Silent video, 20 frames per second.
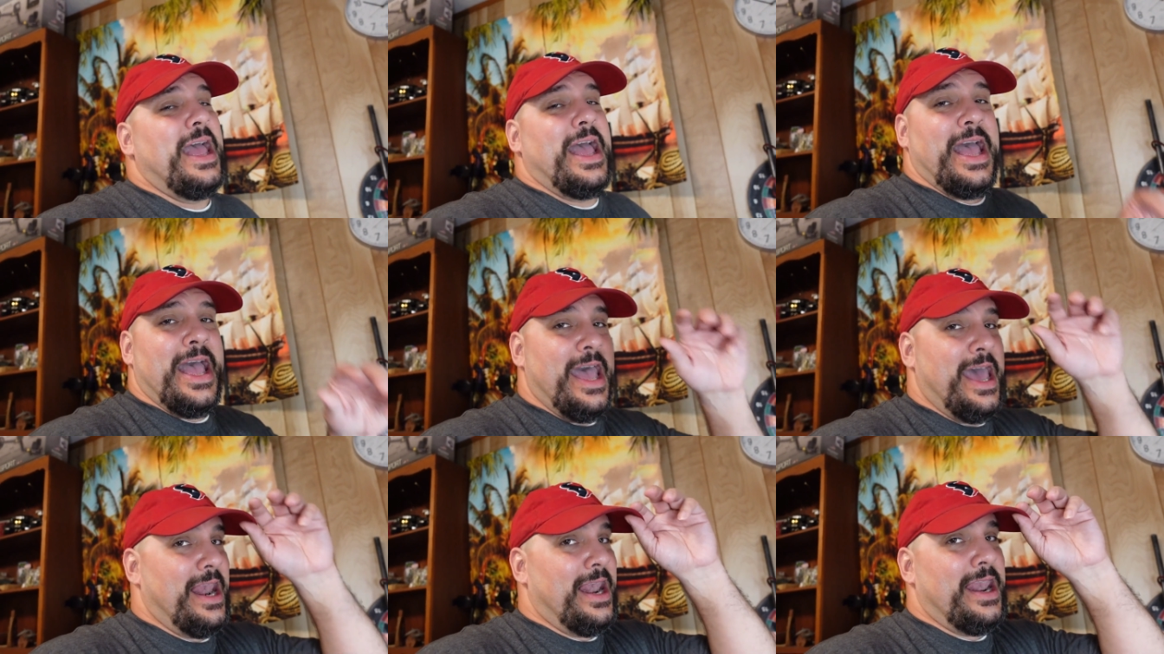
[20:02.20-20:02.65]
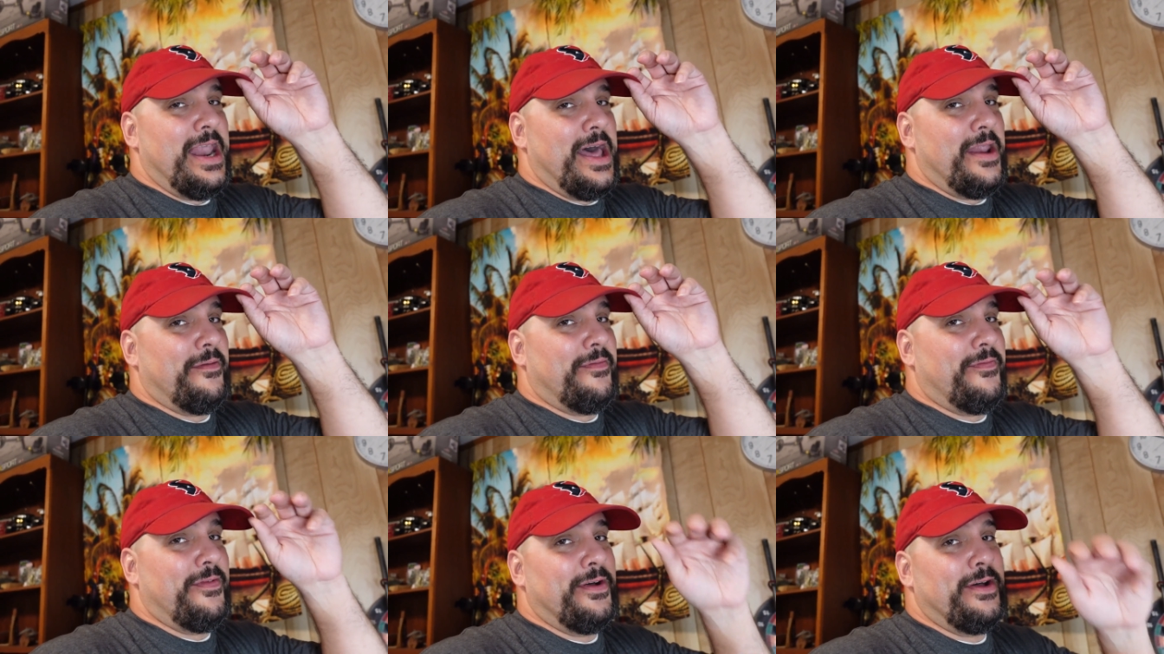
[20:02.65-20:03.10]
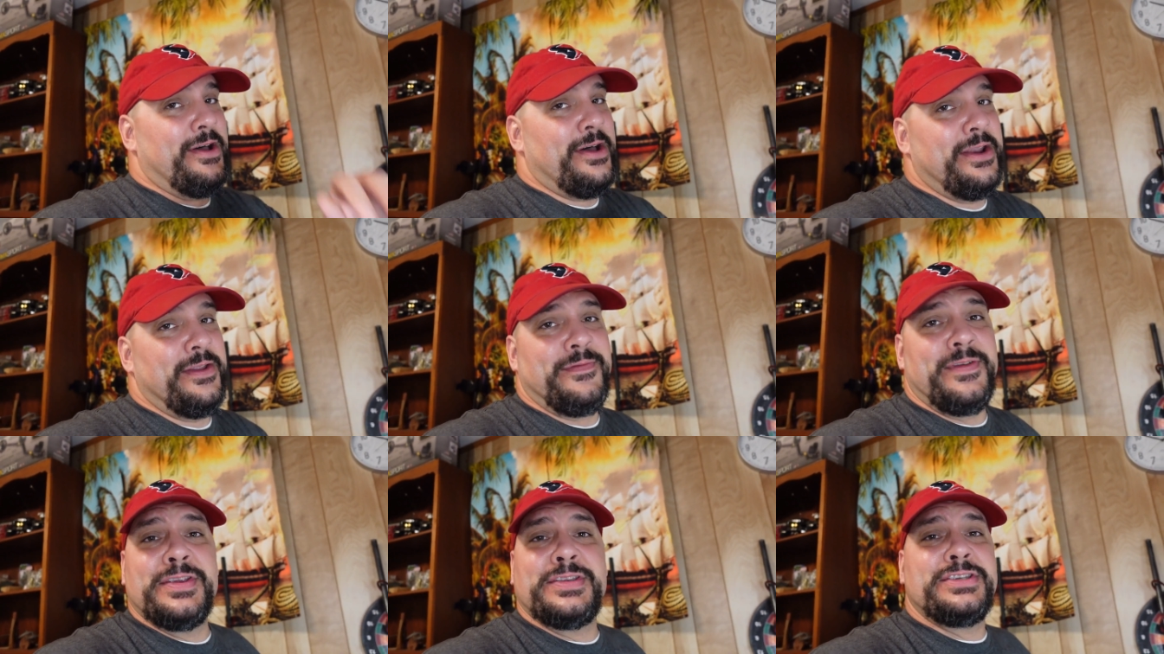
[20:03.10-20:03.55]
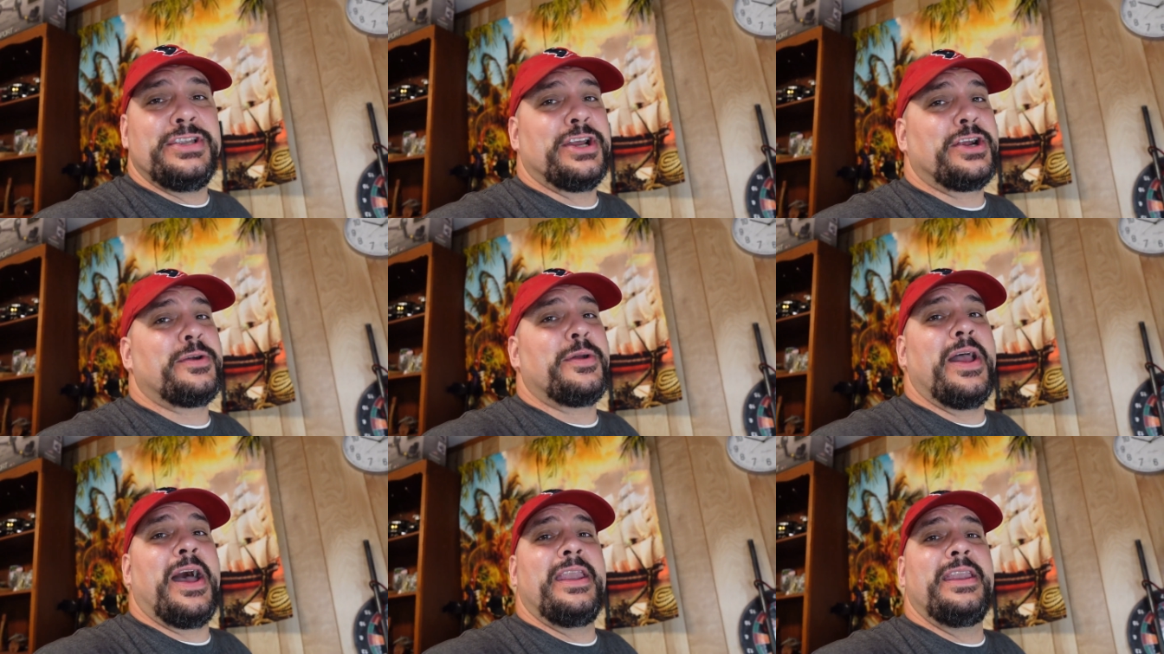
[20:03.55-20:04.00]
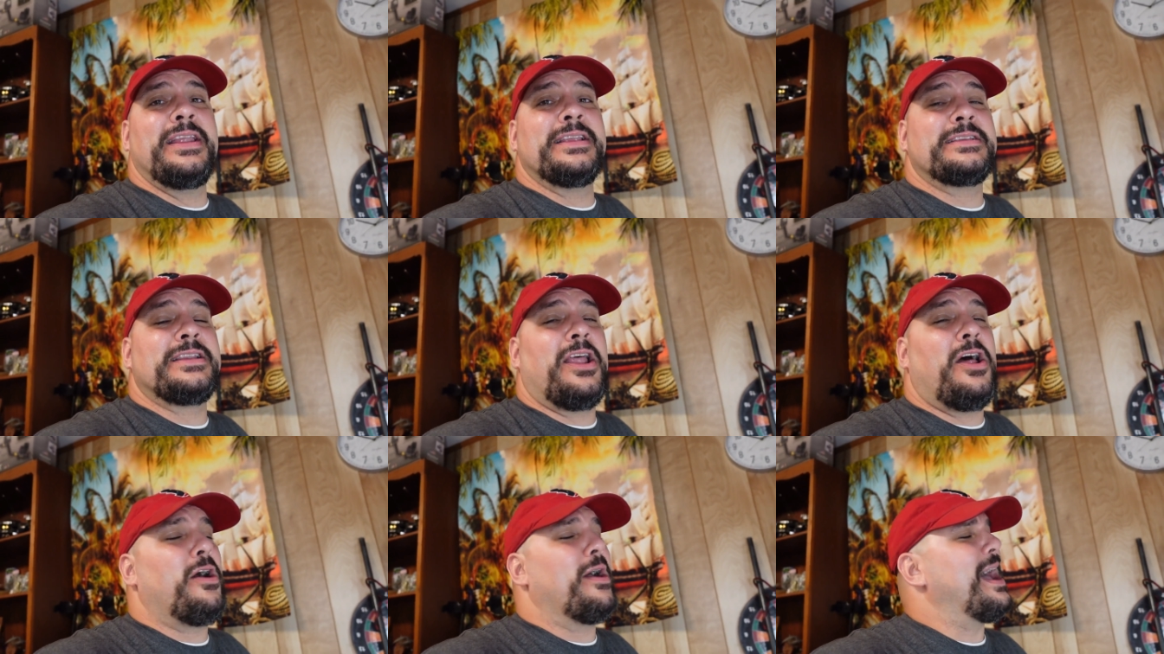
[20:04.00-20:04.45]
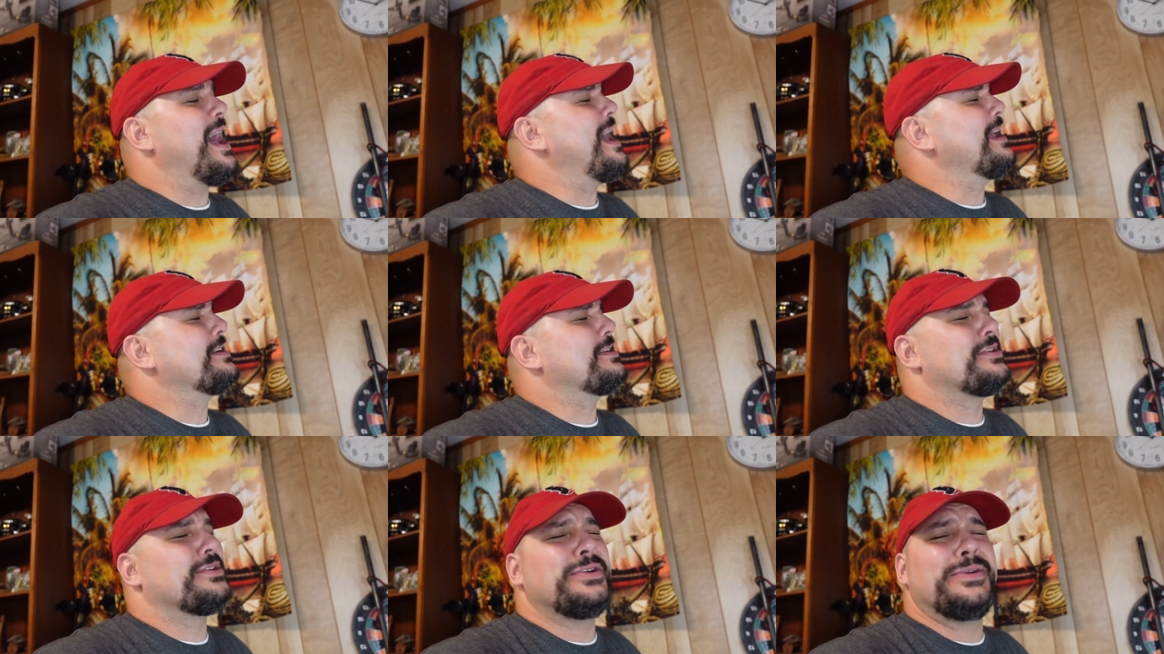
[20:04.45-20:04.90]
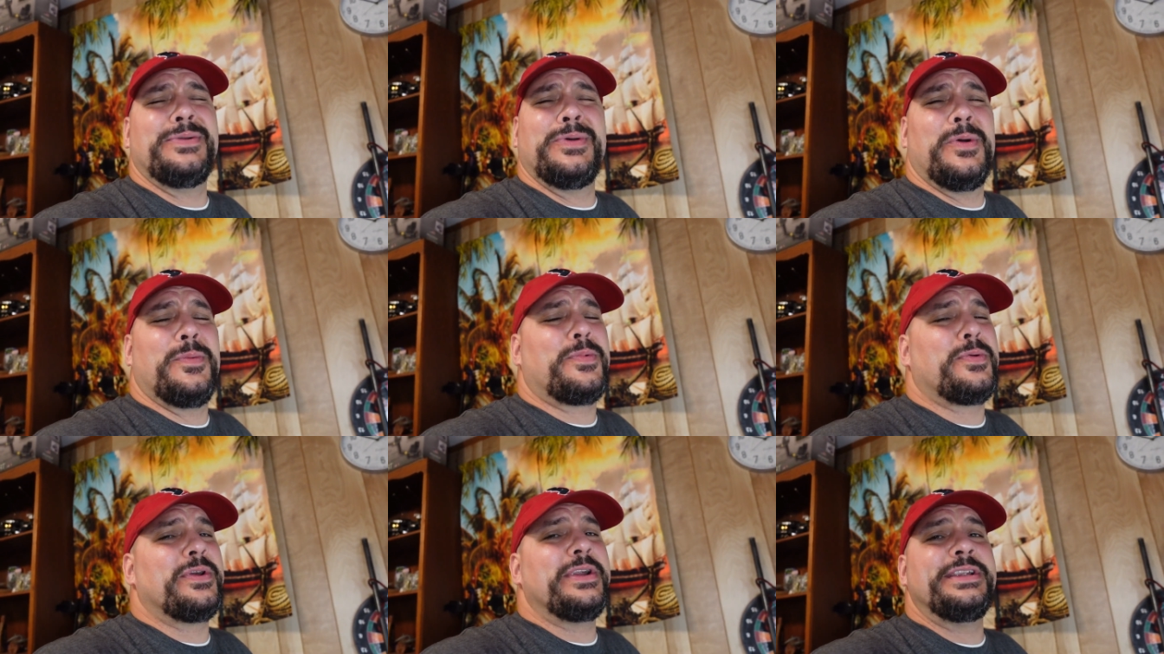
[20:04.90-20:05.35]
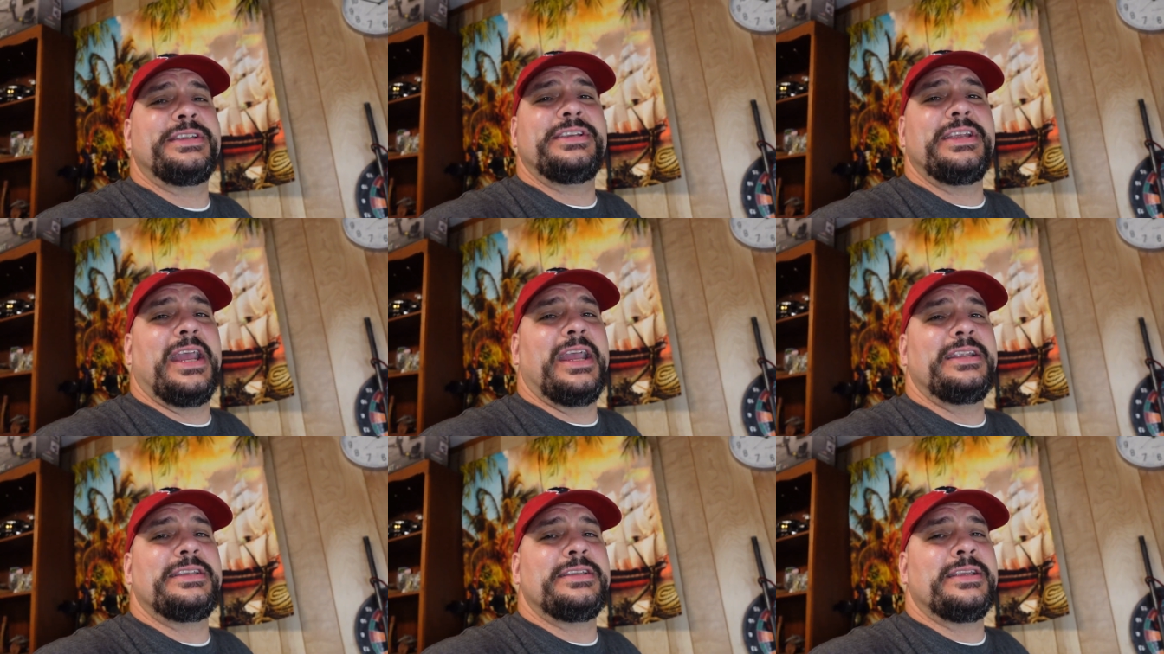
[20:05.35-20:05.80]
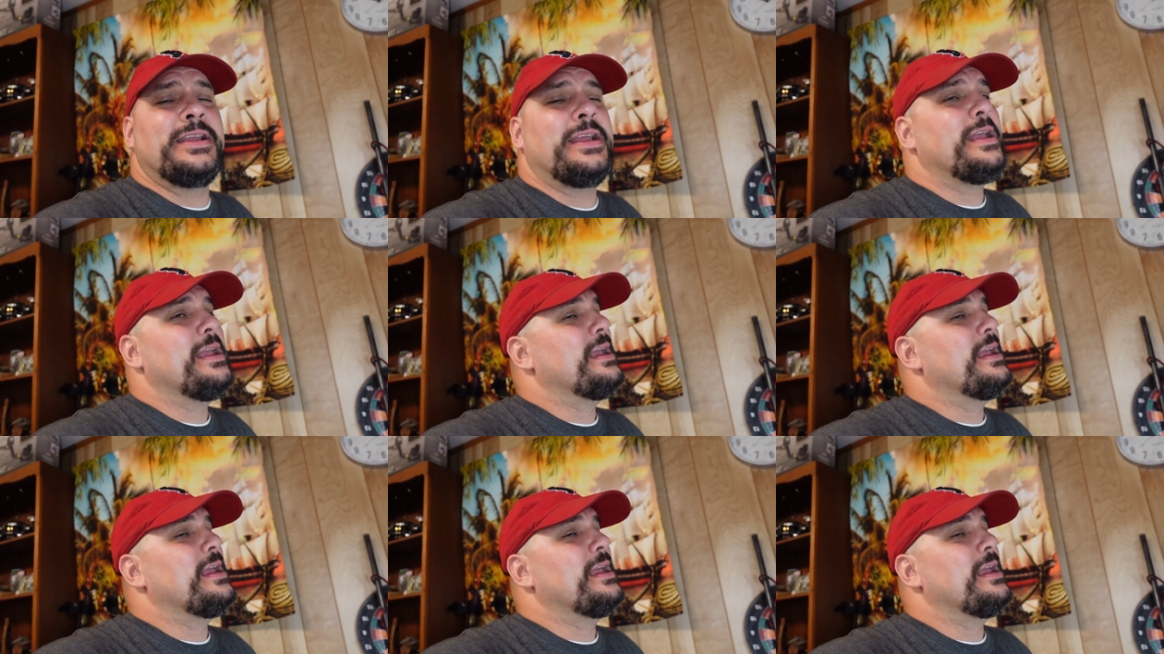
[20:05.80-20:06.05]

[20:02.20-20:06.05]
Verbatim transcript: Had a lot of fun. If you stuck around this long, I sure do appreciate you.